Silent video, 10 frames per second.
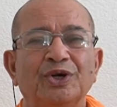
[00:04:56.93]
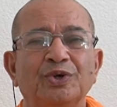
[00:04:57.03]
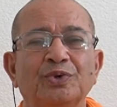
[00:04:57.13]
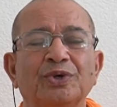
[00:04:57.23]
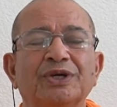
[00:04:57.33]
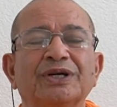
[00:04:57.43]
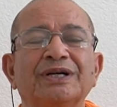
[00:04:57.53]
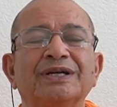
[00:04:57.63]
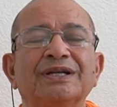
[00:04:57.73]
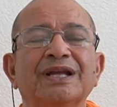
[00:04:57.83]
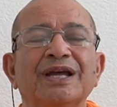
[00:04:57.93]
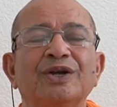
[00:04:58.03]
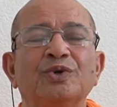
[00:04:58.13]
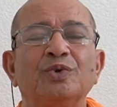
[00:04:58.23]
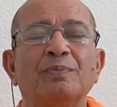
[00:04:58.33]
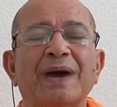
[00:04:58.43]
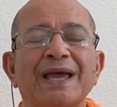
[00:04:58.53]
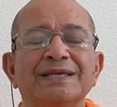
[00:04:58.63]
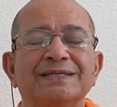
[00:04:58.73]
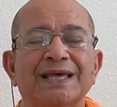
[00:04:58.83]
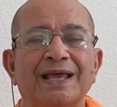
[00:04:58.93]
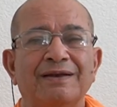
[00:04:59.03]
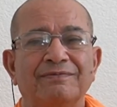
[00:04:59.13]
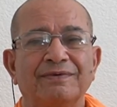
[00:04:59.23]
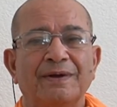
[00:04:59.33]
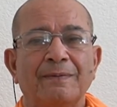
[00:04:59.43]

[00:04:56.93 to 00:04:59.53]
to turn to myself,